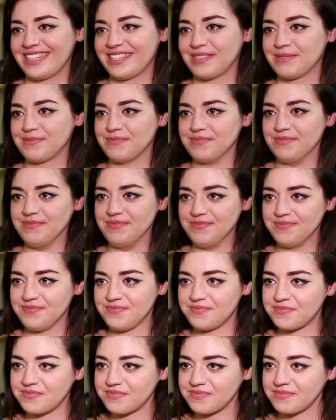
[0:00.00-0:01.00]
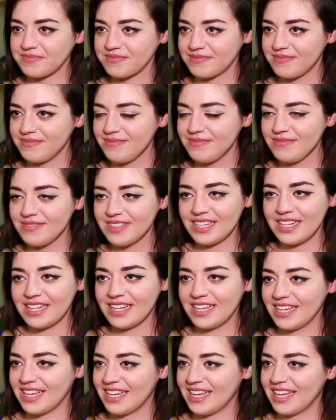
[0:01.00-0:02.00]
that makes them so scary, so
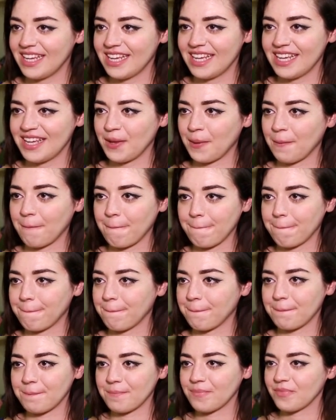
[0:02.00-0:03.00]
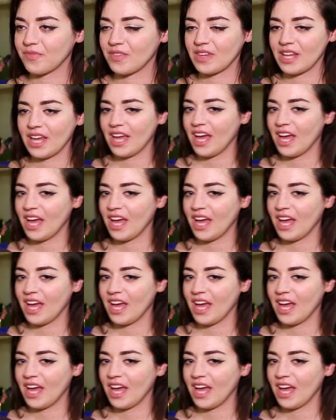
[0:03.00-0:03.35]
magnetic, and everyone wants to be them?